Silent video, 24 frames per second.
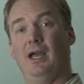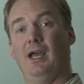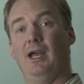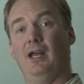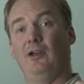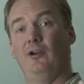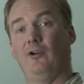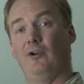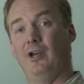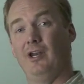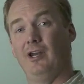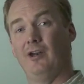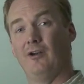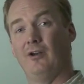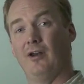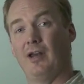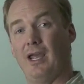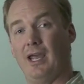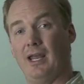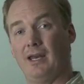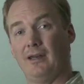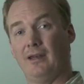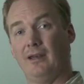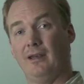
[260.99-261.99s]
and your
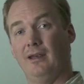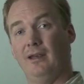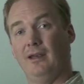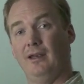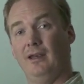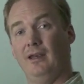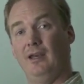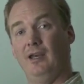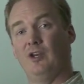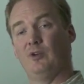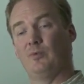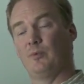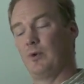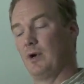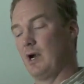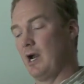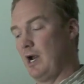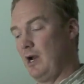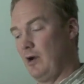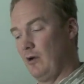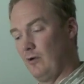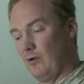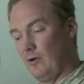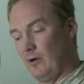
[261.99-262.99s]
internet is
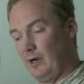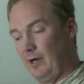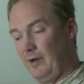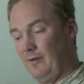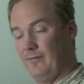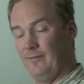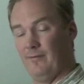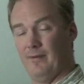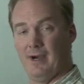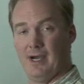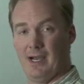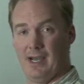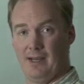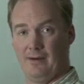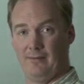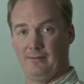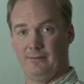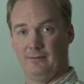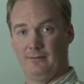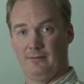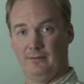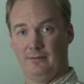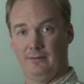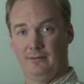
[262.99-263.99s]
priority
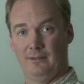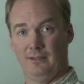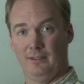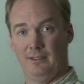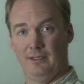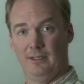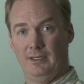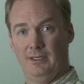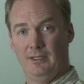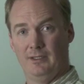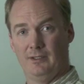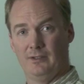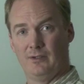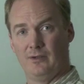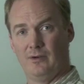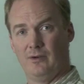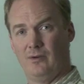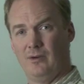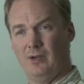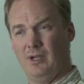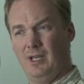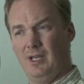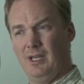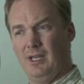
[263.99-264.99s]
5.
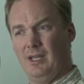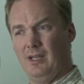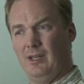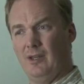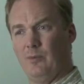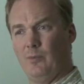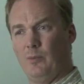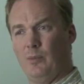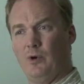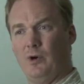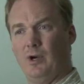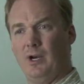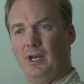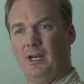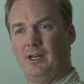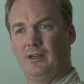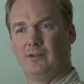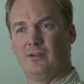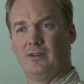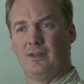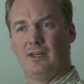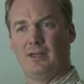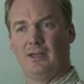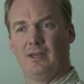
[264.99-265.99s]
So the point
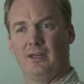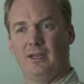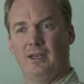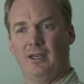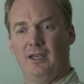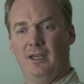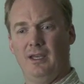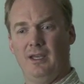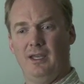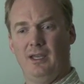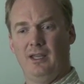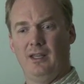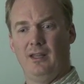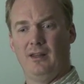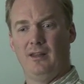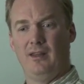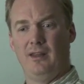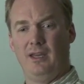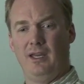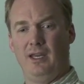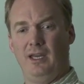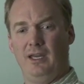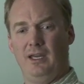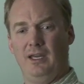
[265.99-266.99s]
is that
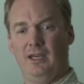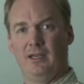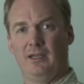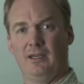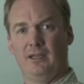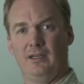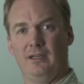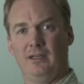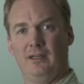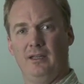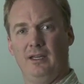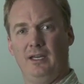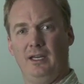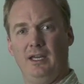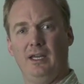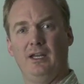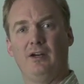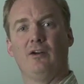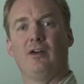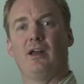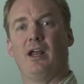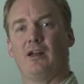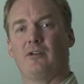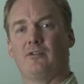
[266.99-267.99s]
the
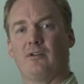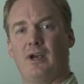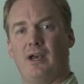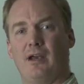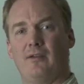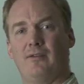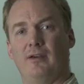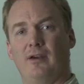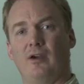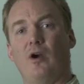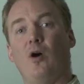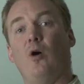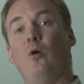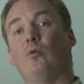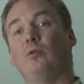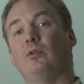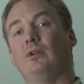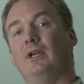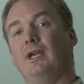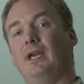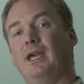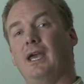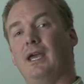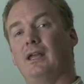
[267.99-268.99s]
internet traffic
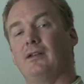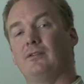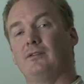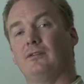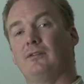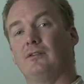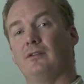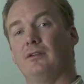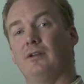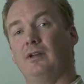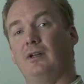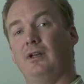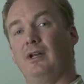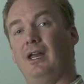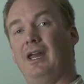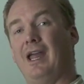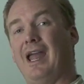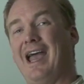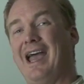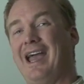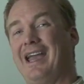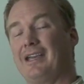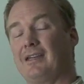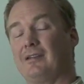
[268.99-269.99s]
only gets
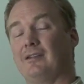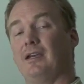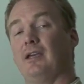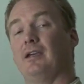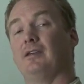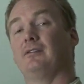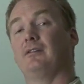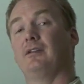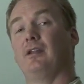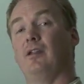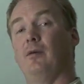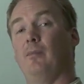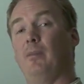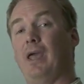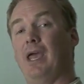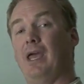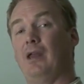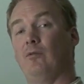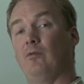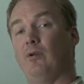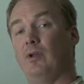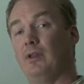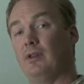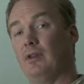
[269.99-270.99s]
access to the
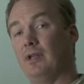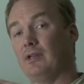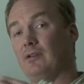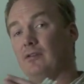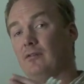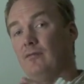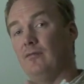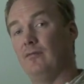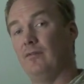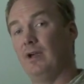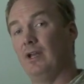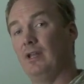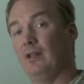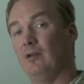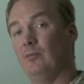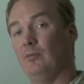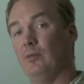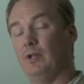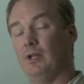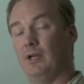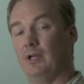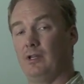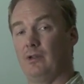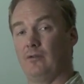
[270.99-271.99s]
bandwidth that's
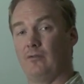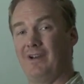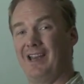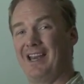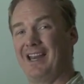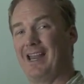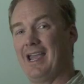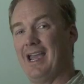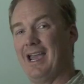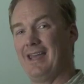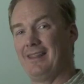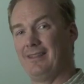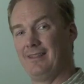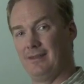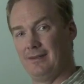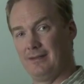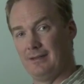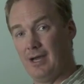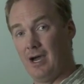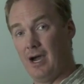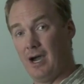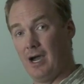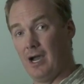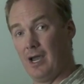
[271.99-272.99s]
available on the ring at the
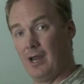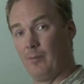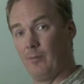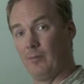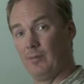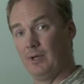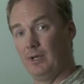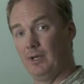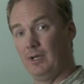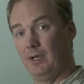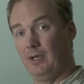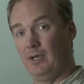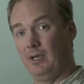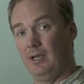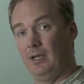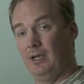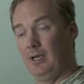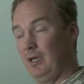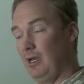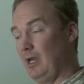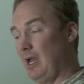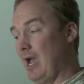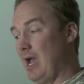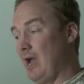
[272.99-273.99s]
time
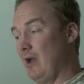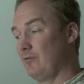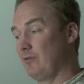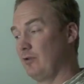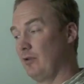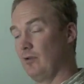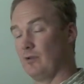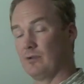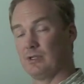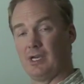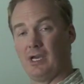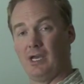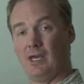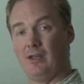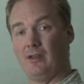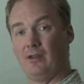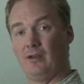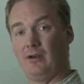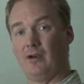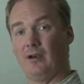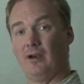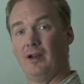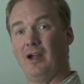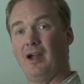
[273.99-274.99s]
after those
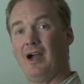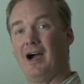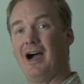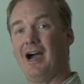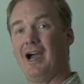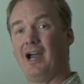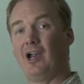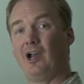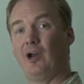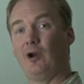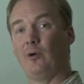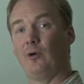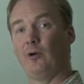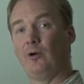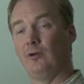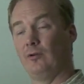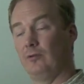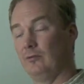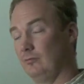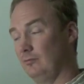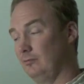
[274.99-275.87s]
other higher